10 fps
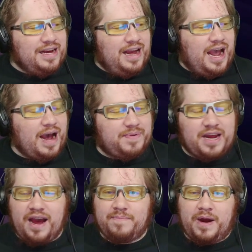happy to
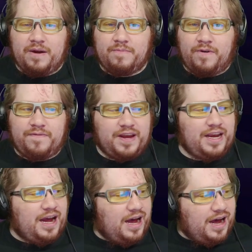have Byron Murphy.
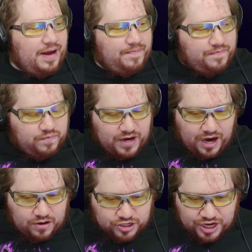We
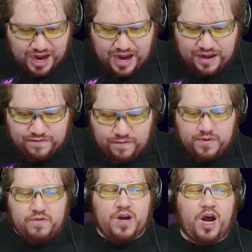got Christian Hayes from
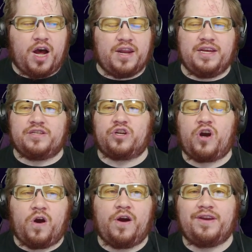UConn. He's a
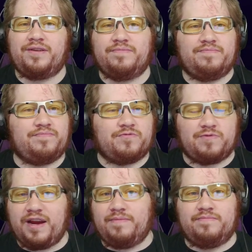guard.
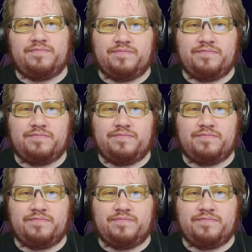Great.